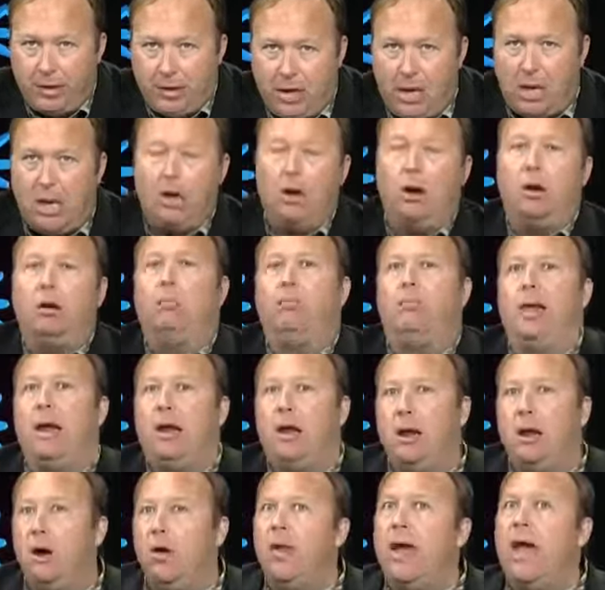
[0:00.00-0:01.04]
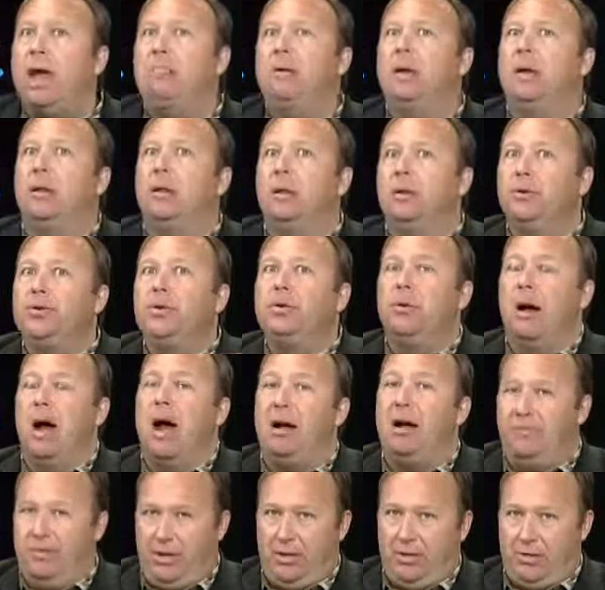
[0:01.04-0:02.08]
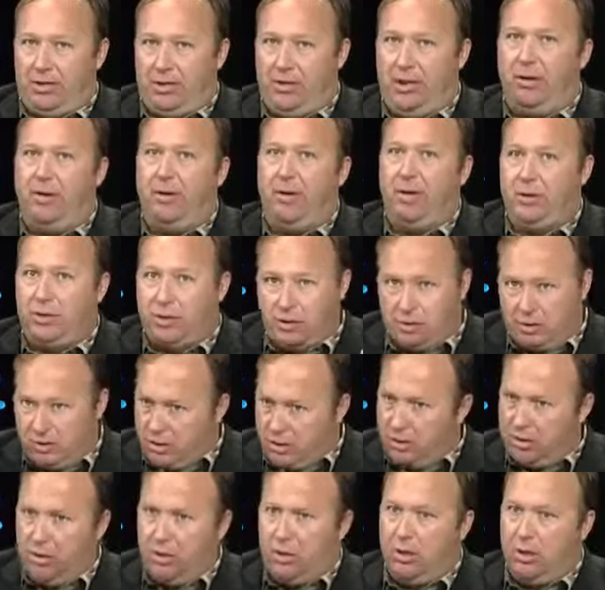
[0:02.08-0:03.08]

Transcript: Here, they know that'd be a little too obvious, so they just,